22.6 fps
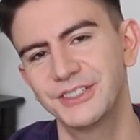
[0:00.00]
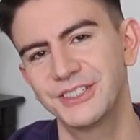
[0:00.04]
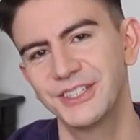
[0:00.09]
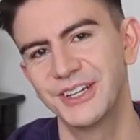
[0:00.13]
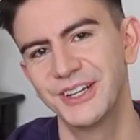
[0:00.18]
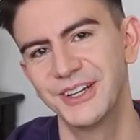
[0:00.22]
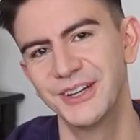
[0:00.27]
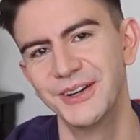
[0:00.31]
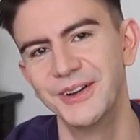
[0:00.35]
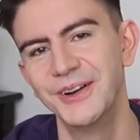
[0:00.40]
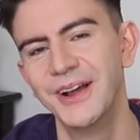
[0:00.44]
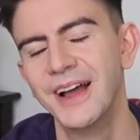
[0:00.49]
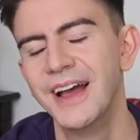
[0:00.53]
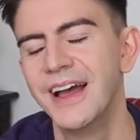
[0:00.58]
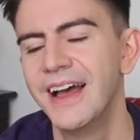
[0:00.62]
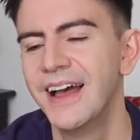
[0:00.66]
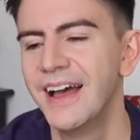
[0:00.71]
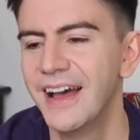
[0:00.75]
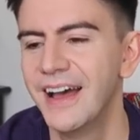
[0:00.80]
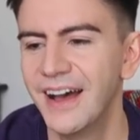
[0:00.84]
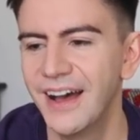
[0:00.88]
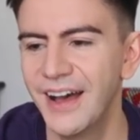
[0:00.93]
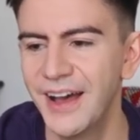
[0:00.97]
So
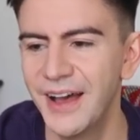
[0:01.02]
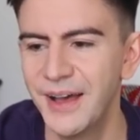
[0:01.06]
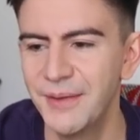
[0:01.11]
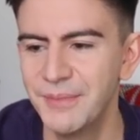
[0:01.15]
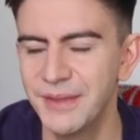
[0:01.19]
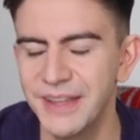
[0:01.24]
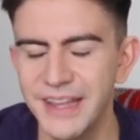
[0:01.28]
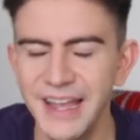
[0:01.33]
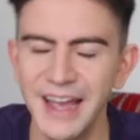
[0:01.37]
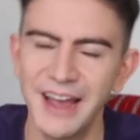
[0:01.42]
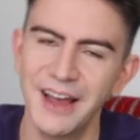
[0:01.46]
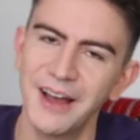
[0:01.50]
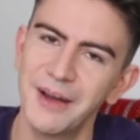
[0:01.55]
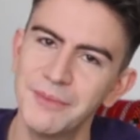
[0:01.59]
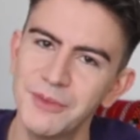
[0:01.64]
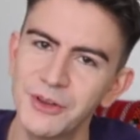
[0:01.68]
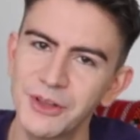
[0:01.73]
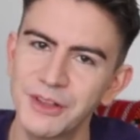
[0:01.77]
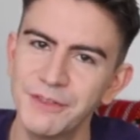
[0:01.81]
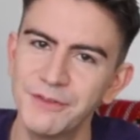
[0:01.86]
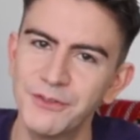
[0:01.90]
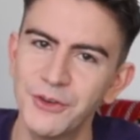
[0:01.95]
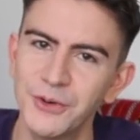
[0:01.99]
yeah, I'm
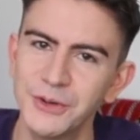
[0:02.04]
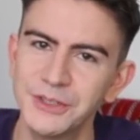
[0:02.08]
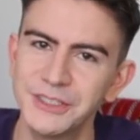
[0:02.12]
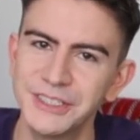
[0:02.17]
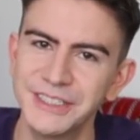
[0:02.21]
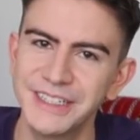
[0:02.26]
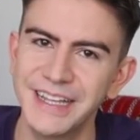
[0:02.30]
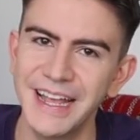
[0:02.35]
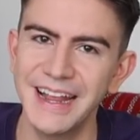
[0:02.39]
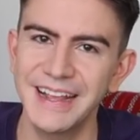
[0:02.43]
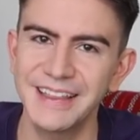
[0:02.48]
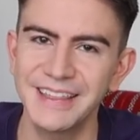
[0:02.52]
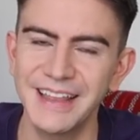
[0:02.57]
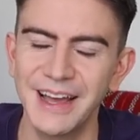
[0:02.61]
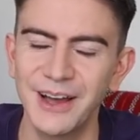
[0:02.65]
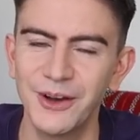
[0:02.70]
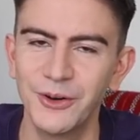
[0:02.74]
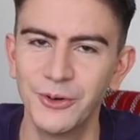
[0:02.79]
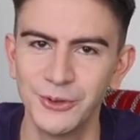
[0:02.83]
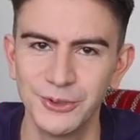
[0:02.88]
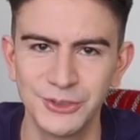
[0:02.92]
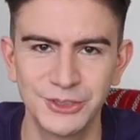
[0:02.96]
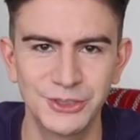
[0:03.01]
looking forward to getting
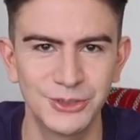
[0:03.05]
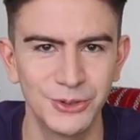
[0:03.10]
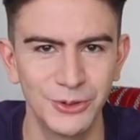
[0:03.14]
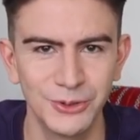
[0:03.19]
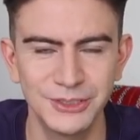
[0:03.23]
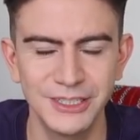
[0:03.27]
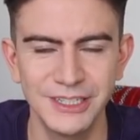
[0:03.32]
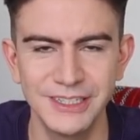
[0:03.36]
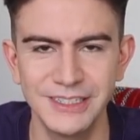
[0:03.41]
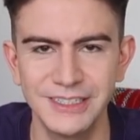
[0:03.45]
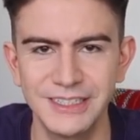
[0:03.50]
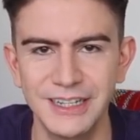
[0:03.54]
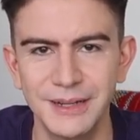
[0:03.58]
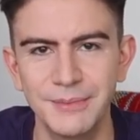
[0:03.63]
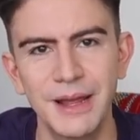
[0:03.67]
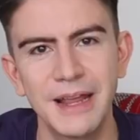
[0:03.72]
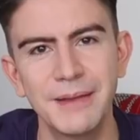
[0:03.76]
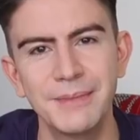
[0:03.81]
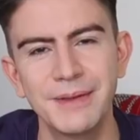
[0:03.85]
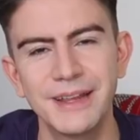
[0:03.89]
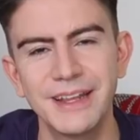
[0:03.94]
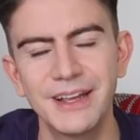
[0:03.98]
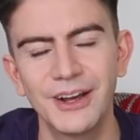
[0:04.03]
that all sorted, and
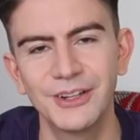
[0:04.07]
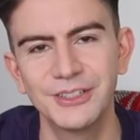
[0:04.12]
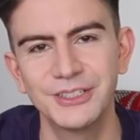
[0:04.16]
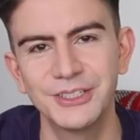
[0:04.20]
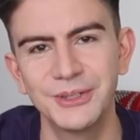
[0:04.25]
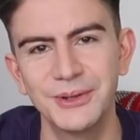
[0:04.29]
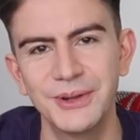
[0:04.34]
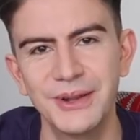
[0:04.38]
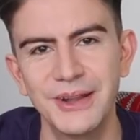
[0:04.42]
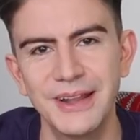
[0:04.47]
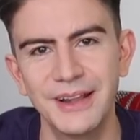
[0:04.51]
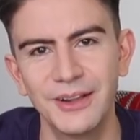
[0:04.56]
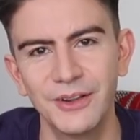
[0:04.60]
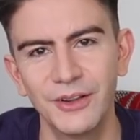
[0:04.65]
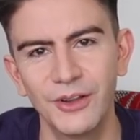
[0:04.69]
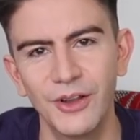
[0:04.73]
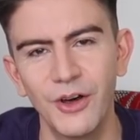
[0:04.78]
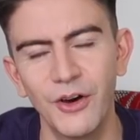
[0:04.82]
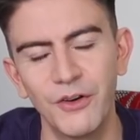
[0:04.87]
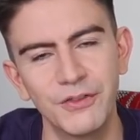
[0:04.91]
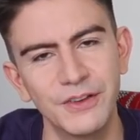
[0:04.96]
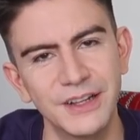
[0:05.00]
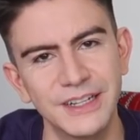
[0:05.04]
maybe I'll do a
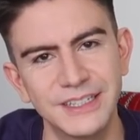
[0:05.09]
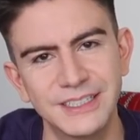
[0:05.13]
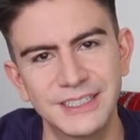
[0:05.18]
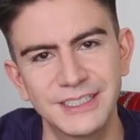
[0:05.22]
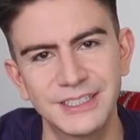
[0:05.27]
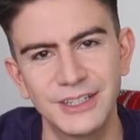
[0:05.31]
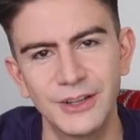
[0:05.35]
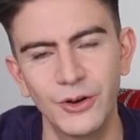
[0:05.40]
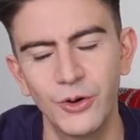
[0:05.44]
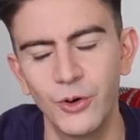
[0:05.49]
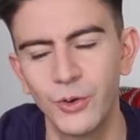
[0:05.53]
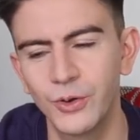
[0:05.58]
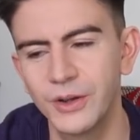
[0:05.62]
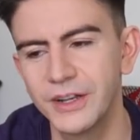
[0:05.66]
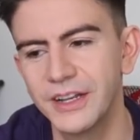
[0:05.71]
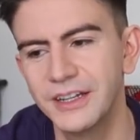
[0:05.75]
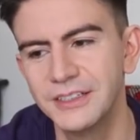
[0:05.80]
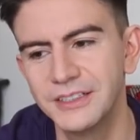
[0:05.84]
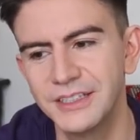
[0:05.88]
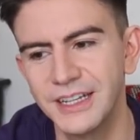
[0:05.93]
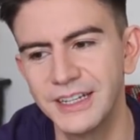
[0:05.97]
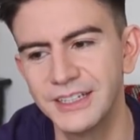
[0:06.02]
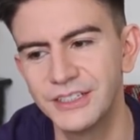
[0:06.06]
little office
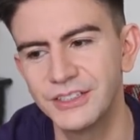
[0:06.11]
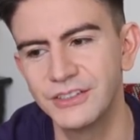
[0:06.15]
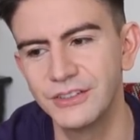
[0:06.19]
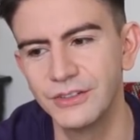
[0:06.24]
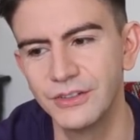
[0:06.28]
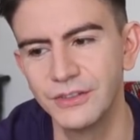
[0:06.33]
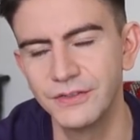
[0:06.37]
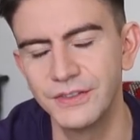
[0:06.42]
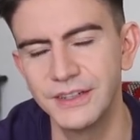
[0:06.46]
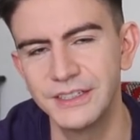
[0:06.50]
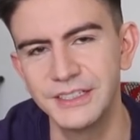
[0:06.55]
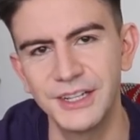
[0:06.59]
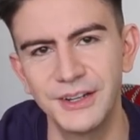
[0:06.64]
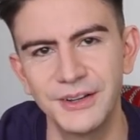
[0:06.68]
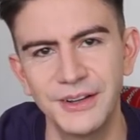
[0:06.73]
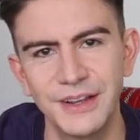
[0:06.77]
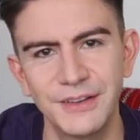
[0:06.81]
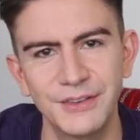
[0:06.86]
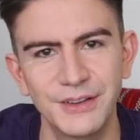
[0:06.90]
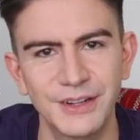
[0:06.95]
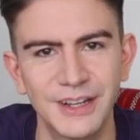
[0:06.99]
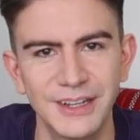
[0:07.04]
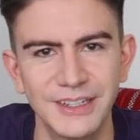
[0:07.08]
organizational video
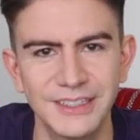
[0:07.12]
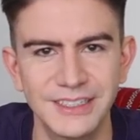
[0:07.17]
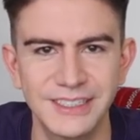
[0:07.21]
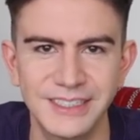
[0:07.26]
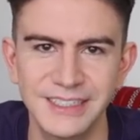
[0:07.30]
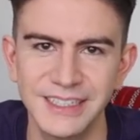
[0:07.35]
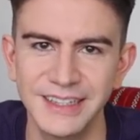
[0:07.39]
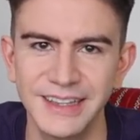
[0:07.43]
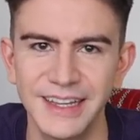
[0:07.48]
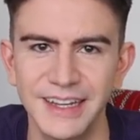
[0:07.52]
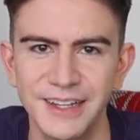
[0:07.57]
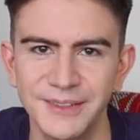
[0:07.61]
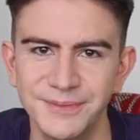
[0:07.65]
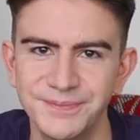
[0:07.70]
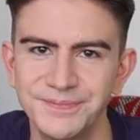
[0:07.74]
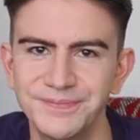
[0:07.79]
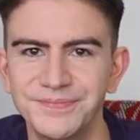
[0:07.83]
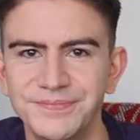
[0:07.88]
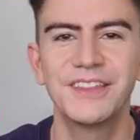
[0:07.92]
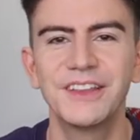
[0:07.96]
if you'd like to see that.